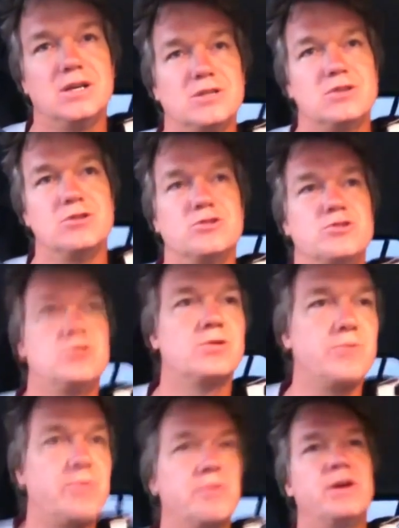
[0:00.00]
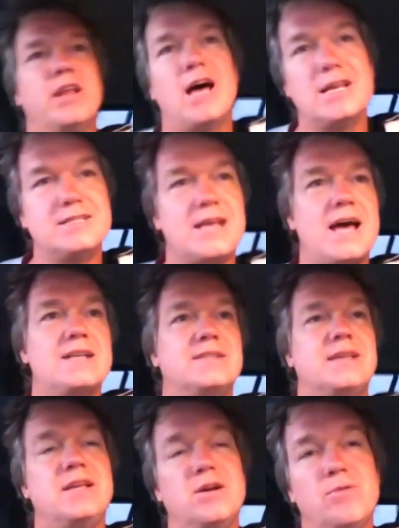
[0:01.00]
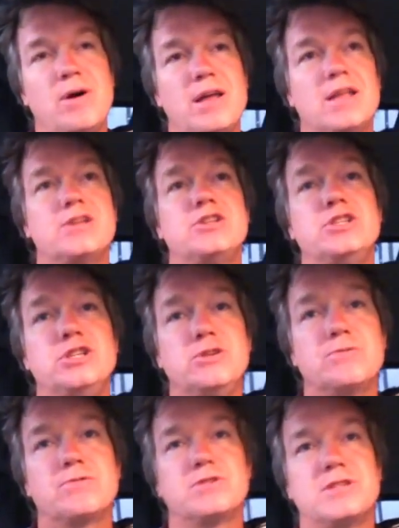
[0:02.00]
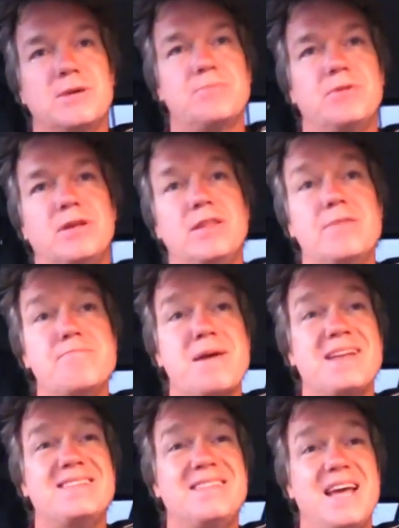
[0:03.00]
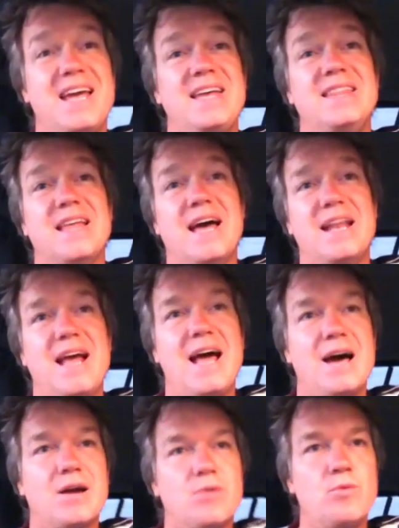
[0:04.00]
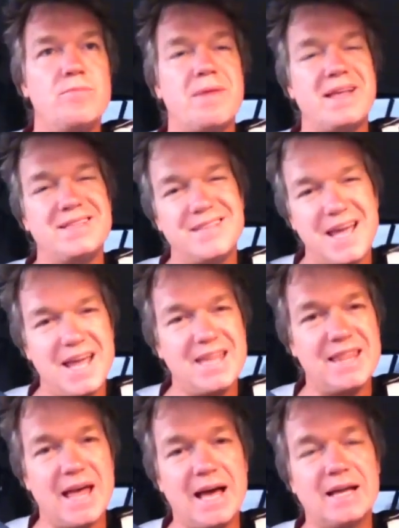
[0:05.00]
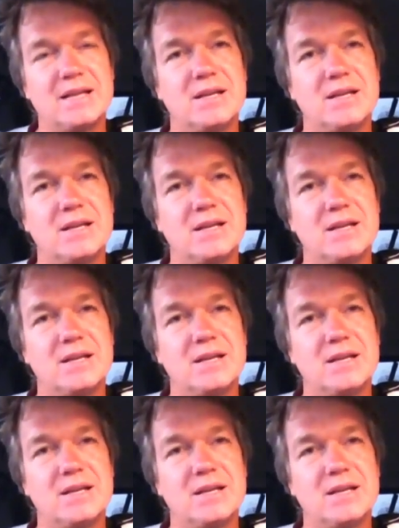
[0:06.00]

So the sooner we realize that, say, you know what, let's shoot for something and then maintain that. How can we maintain that?